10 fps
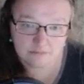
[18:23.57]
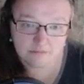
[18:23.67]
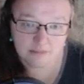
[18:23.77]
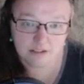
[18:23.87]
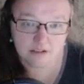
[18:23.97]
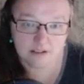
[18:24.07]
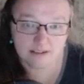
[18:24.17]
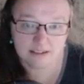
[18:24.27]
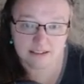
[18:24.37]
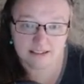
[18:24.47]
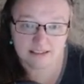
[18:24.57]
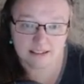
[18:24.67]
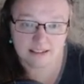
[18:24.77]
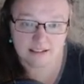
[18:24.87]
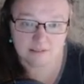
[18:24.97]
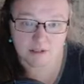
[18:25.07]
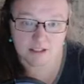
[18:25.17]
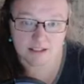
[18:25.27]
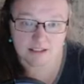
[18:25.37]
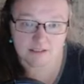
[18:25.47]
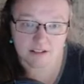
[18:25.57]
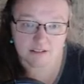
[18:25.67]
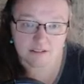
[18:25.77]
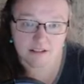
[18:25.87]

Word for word: So I think I said, where did I leave off?